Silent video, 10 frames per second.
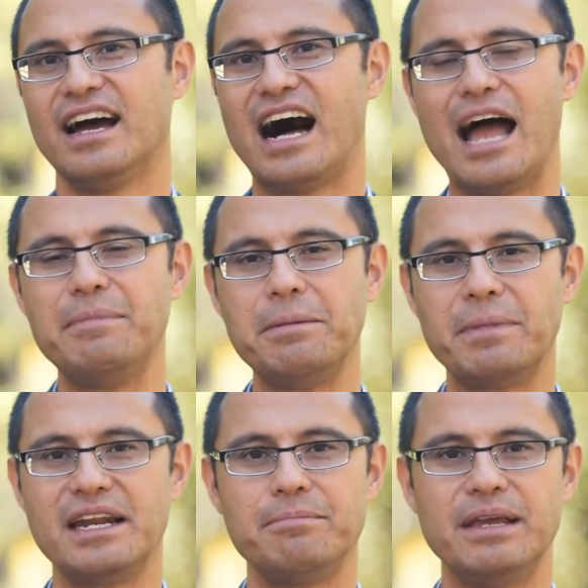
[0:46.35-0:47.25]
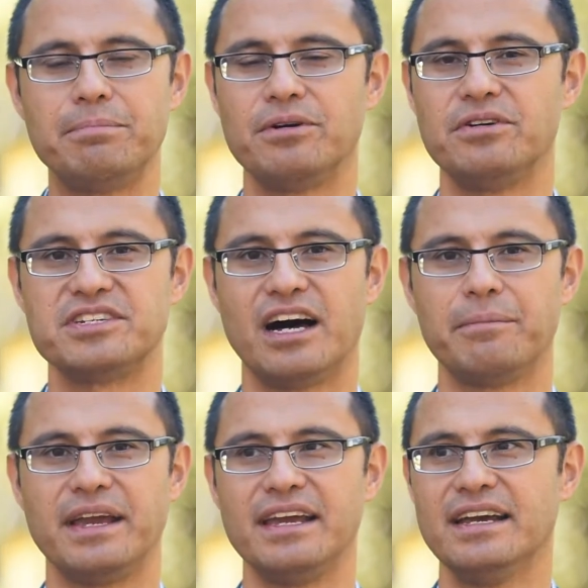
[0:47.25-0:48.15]
I meet many people who tell
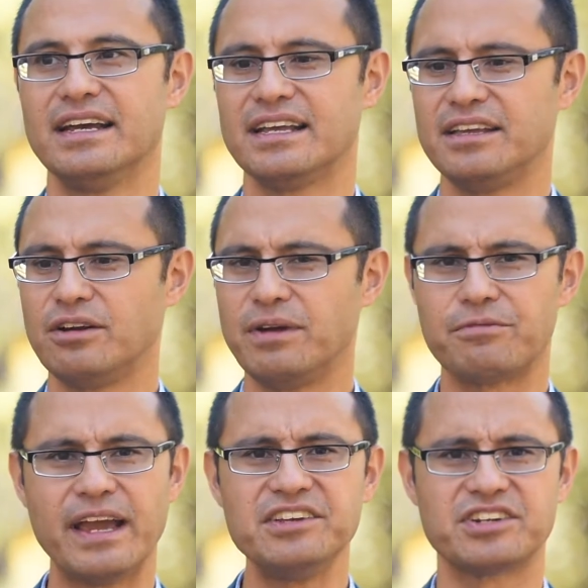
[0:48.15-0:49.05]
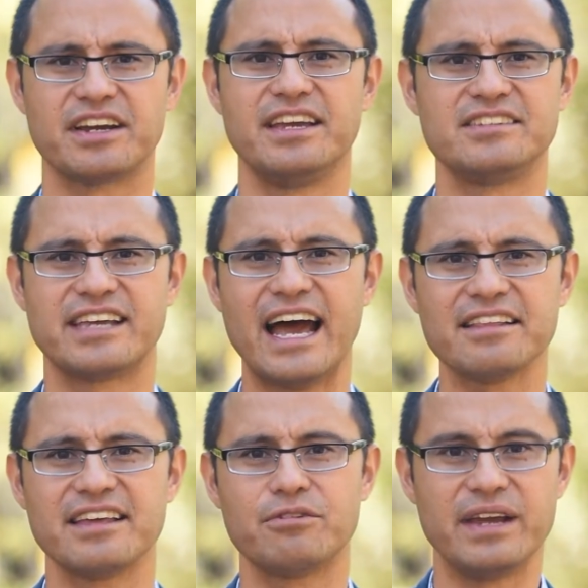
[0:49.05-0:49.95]
me, you know, we raised our kids
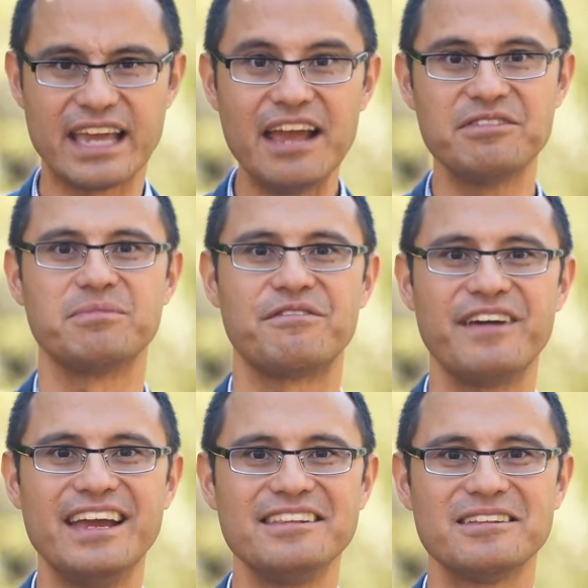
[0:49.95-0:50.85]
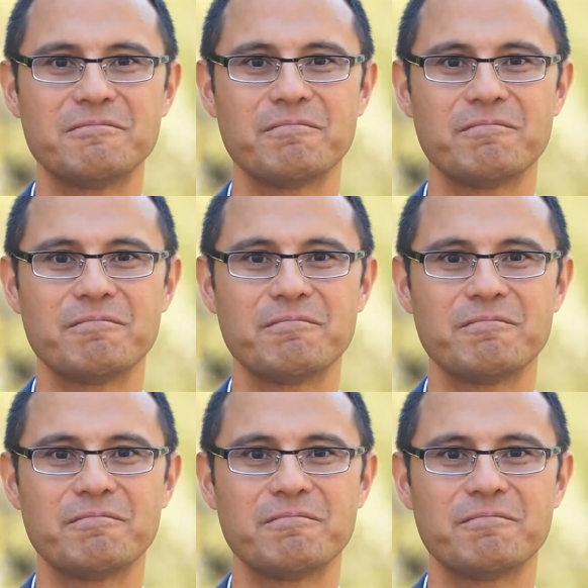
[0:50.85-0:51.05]
Catholic, we gave them the faith,